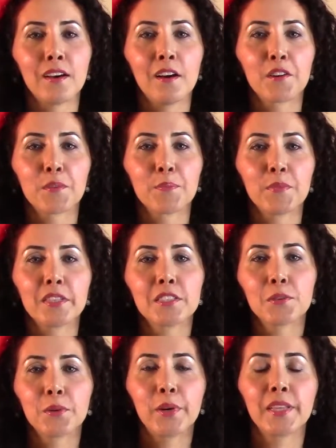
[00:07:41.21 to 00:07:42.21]
And
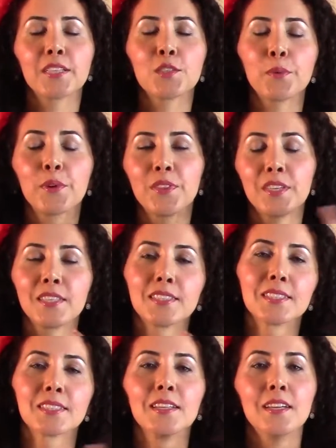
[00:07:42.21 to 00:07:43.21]
so I like to wear
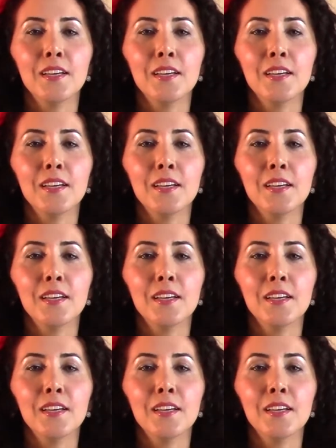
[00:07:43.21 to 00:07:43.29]
things